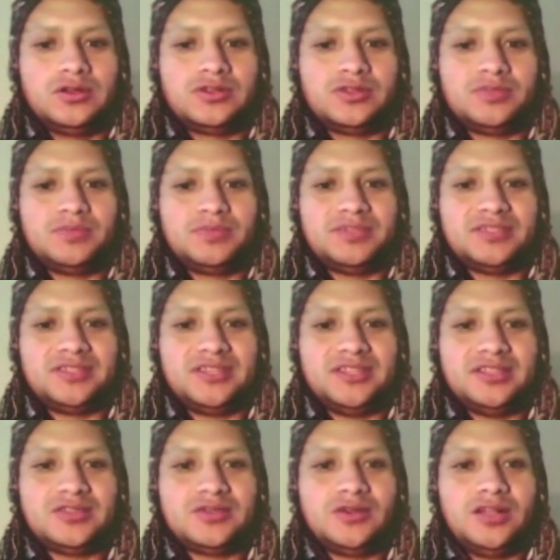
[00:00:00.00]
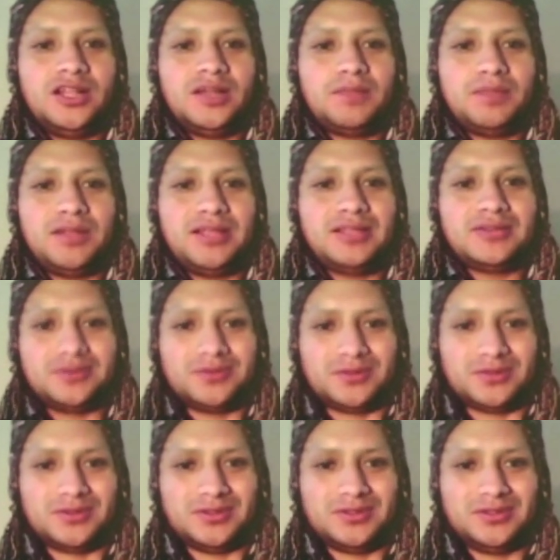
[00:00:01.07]
represent the solar
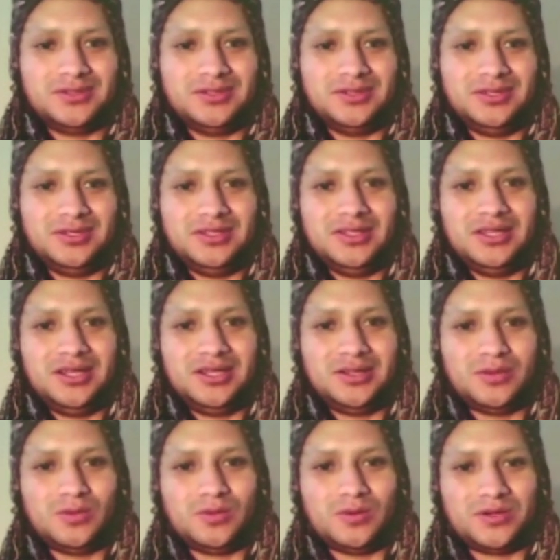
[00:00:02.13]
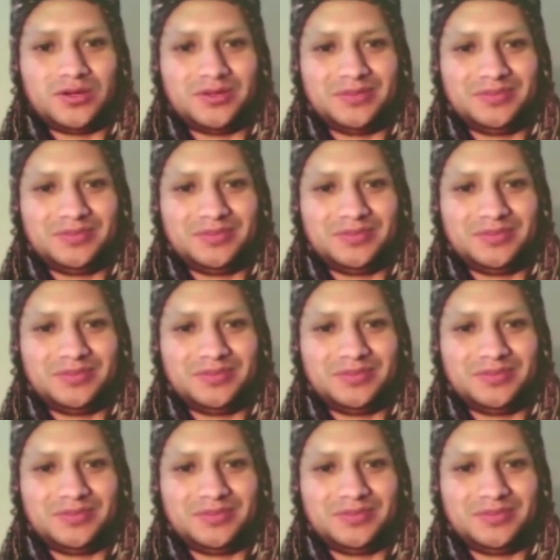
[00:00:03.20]
plexus in the Andean world.